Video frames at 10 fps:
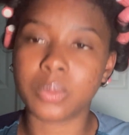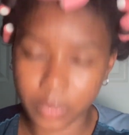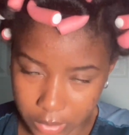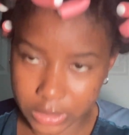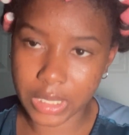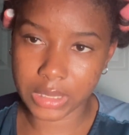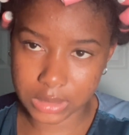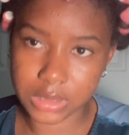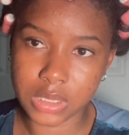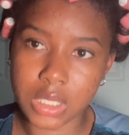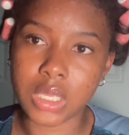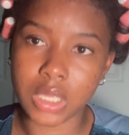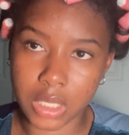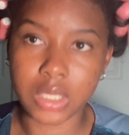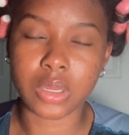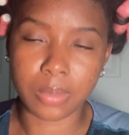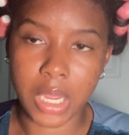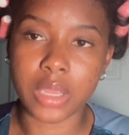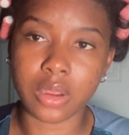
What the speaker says: want that in your mind,